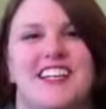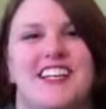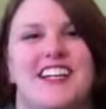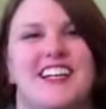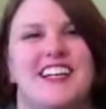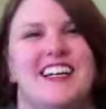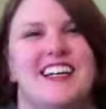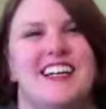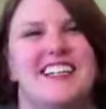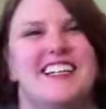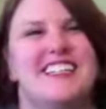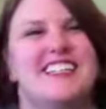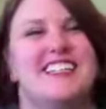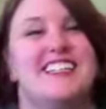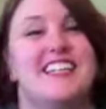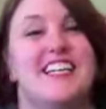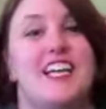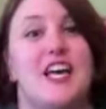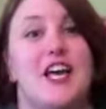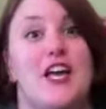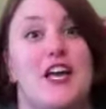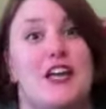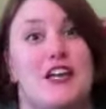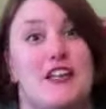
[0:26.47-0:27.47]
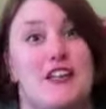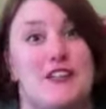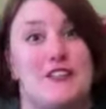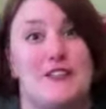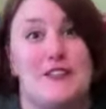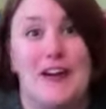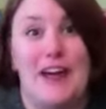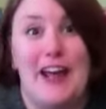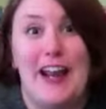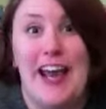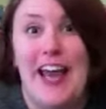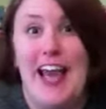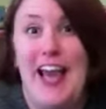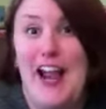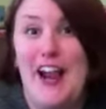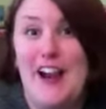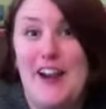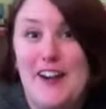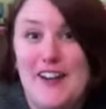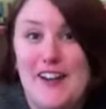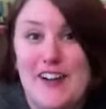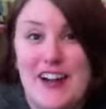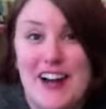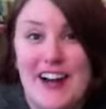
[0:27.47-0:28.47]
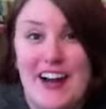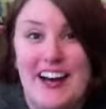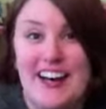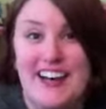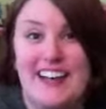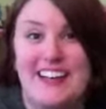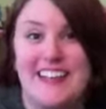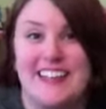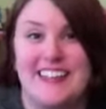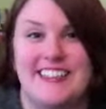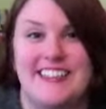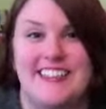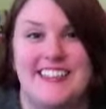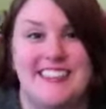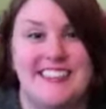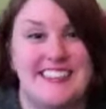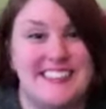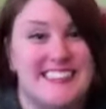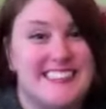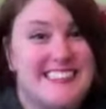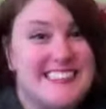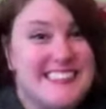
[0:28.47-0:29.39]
"You got a haircut."